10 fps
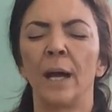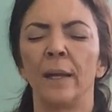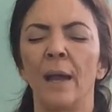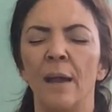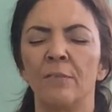I
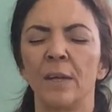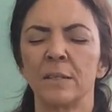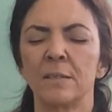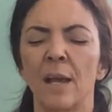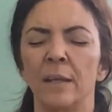have
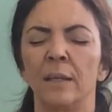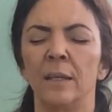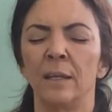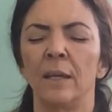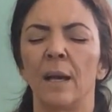
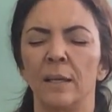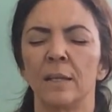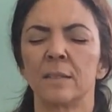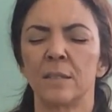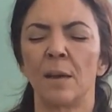anxiety, I
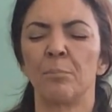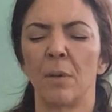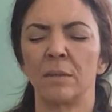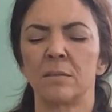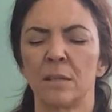accept
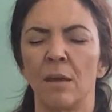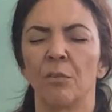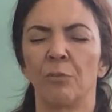myself.